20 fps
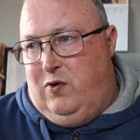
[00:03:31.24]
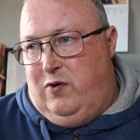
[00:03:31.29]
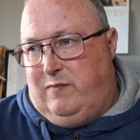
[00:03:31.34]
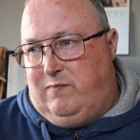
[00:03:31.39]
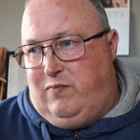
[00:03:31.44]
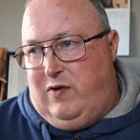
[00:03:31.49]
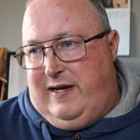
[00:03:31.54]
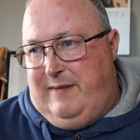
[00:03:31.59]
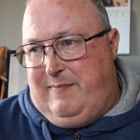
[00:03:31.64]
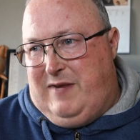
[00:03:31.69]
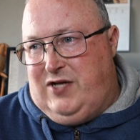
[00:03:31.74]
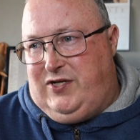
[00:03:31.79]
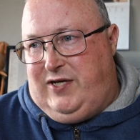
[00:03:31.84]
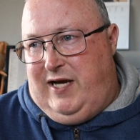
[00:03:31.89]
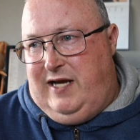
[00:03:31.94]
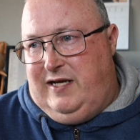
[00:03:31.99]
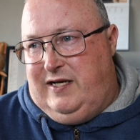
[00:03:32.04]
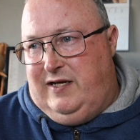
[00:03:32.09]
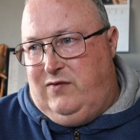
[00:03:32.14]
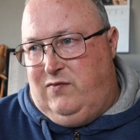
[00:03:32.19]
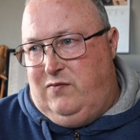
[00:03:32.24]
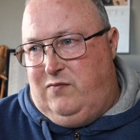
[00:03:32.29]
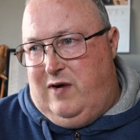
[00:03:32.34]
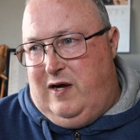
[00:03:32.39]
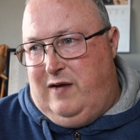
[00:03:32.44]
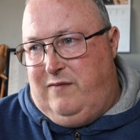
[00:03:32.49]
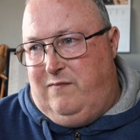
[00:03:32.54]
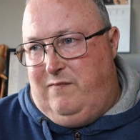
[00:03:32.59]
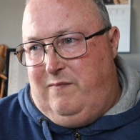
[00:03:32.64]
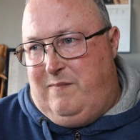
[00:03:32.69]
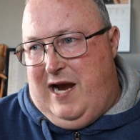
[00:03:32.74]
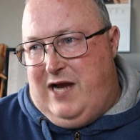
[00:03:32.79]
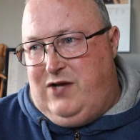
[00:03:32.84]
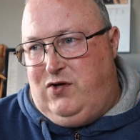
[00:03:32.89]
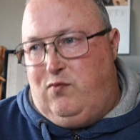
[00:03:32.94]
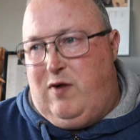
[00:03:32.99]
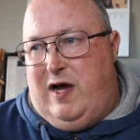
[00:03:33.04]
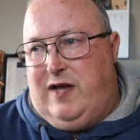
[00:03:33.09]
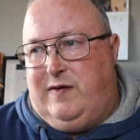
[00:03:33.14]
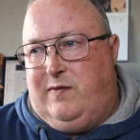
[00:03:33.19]
pretty much ended with what made
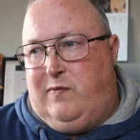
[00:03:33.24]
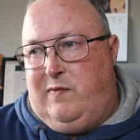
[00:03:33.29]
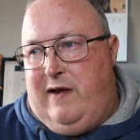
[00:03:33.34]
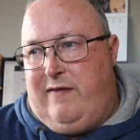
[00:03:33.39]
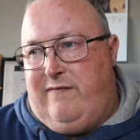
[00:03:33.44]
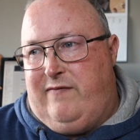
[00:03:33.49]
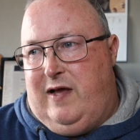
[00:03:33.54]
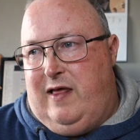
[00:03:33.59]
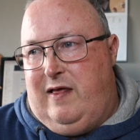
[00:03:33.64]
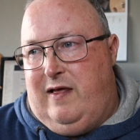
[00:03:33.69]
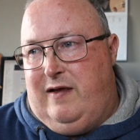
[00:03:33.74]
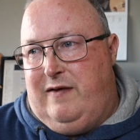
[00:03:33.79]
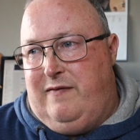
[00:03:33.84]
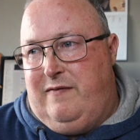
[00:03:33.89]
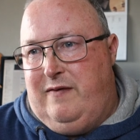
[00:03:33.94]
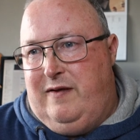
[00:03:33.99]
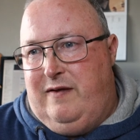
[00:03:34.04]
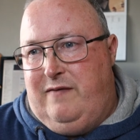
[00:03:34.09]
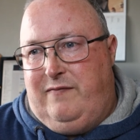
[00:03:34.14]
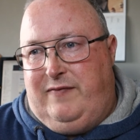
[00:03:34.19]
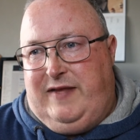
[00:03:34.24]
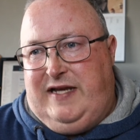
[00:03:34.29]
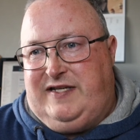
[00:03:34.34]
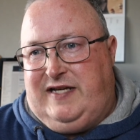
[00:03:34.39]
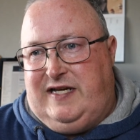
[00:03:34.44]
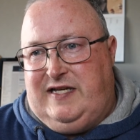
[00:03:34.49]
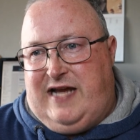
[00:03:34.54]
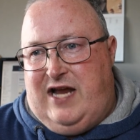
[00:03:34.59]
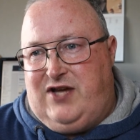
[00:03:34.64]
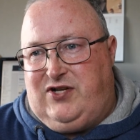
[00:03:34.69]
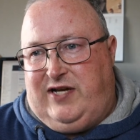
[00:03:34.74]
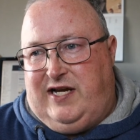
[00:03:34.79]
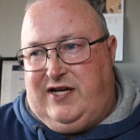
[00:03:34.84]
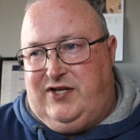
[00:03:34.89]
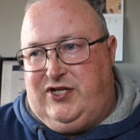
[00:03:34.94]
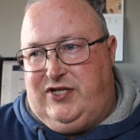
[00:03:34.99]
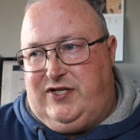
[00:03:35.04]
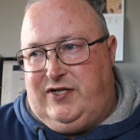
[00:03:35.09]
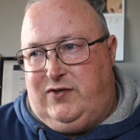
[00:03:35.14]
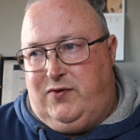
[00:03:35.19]
you wonder whether these things actually
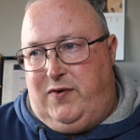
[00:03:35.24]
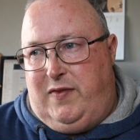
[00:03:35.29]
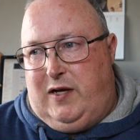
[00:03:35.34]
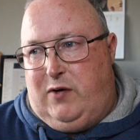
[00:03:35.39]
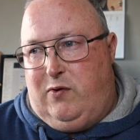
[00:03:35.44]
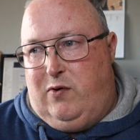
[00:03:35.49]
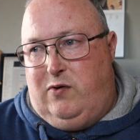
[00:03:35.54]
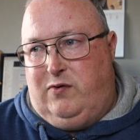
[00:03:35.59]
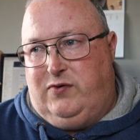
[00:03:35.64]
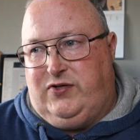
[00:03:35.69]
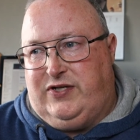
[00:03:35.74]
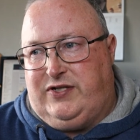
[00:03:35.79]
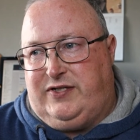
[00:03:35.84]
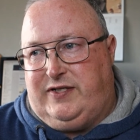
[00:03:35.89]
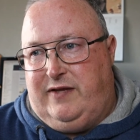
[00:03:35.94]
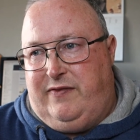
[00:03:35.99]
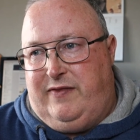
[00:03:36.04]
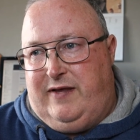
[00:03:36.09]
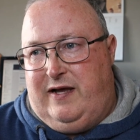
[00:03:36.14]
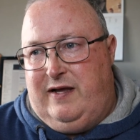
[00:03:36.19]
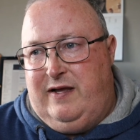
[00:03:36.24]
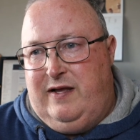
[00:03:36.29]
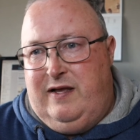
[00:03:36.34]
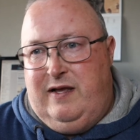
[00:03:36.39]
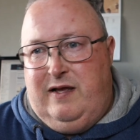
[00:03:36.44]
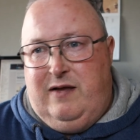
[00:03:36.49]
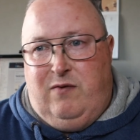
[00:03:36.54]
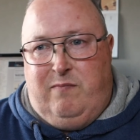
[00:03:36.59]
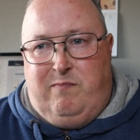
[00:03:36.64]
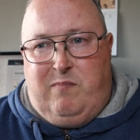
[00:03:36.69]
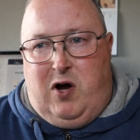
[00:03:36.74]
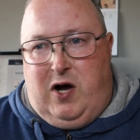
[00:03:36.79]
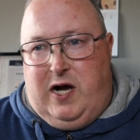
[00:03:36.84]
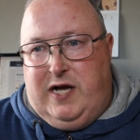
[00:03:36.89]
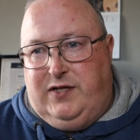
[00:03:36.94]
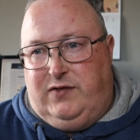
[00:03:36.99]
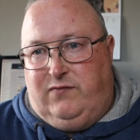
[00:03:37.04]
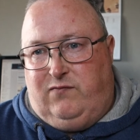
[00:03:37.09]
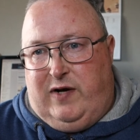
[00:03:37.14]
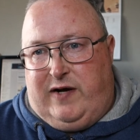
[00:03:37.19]
existed or they're all just in the
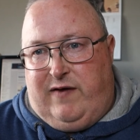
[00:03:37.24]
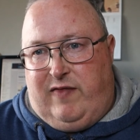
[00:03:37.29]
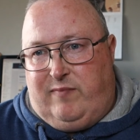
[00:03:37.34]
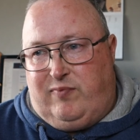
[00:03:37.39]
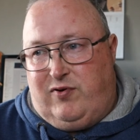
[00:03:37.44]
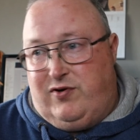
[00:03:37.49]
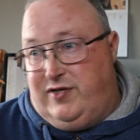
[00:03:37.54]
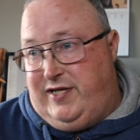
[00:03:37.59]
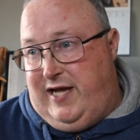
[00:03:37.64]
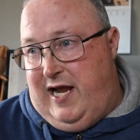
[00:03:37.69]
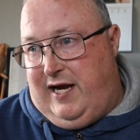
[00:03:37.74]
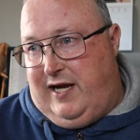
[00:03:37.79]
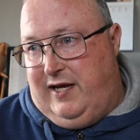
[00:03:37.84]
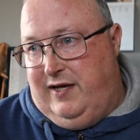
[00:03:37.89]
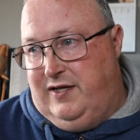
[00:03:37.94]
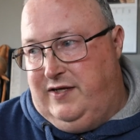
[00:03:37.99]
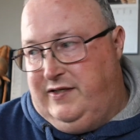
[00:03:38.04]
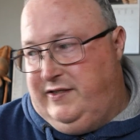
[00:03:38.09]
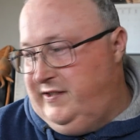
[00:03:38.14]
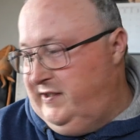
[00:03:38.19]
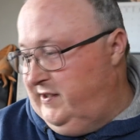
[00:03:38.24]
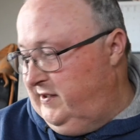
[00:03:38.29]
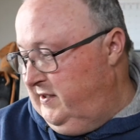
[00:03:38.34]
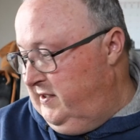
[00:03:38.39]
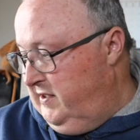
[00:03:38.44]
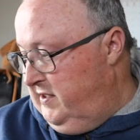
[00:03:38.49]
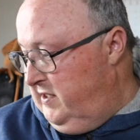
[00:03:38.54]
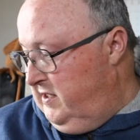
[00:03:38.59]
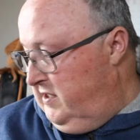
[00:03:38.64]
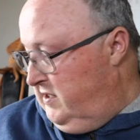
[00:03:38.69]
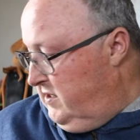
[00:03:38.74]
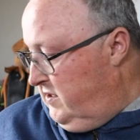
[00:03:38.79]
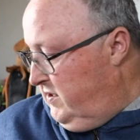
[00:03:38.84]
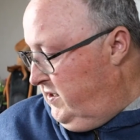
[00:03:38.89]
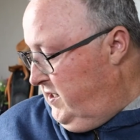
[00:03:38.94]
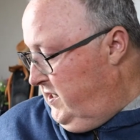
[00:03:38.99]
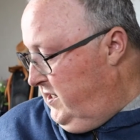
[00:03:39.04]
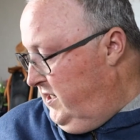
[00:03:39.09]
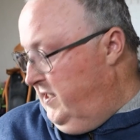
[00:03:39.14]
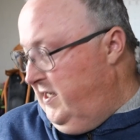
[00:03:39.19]
mind of one of the protagonists.
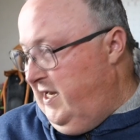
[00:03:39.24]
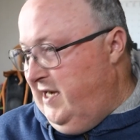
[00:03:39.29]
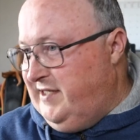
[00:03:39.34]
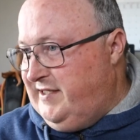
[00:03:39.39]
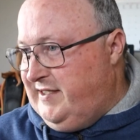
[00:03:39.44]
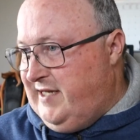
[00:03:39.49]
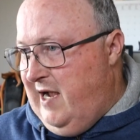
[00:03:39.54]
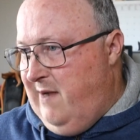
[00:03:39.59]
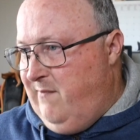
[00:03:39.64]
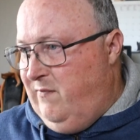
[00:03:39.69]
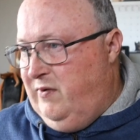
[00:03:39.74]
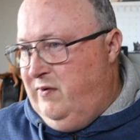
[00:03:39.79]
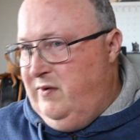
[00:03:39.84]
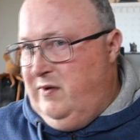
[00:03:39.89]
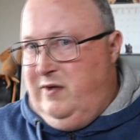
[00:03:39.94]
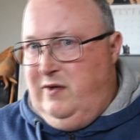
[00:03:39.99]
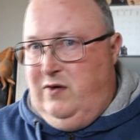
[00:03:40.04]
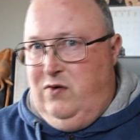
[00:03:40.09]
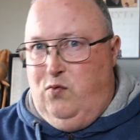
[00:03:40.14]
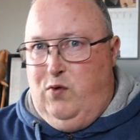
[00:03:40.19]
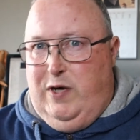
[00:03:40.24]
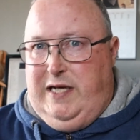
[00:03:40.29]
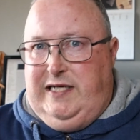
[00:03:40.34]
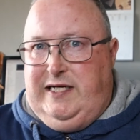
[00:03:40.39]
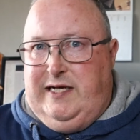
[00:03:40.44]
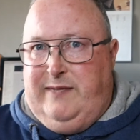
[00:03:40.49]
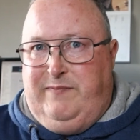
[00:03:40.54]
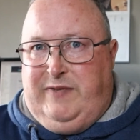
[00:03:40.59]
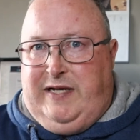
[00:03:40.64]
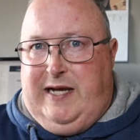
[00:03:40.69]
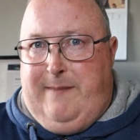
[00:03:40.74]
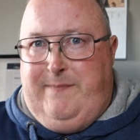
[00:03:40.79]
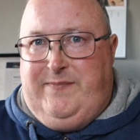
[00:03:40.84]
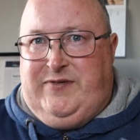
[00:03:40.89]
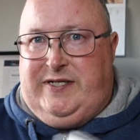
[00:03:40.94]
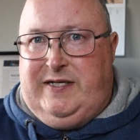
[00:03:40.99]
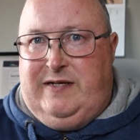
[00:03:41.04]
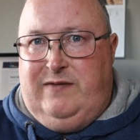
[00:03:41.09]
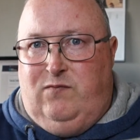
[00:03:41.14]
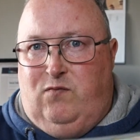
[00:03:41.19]
Okay, next up, William
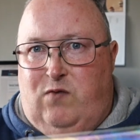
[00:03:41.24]
Gibson,